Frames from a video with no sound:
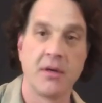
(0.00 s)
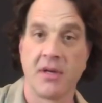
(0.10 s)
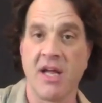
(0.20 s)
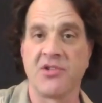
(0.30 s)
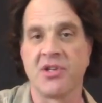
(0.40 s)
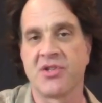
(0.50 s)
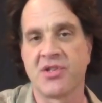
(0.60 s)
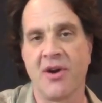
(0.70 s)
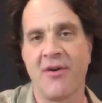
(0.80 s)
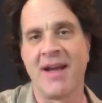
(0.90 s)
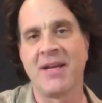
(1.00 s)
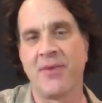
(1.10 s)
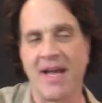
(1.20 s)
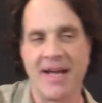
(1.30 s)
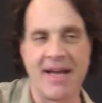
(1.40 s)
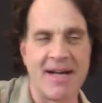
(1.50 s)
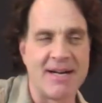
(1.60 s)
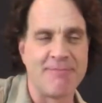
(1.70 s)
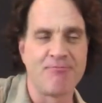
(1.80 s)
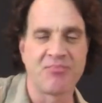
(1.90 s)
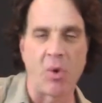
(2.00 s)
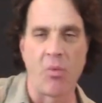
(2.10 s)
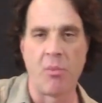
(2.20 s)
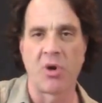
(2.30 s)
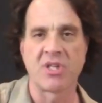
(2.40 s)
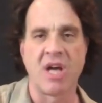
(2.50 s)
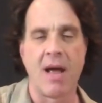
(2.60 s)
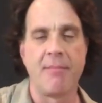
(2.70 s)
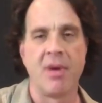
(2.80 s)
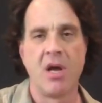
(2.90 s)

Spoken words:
Can't you? So anyway, one more time.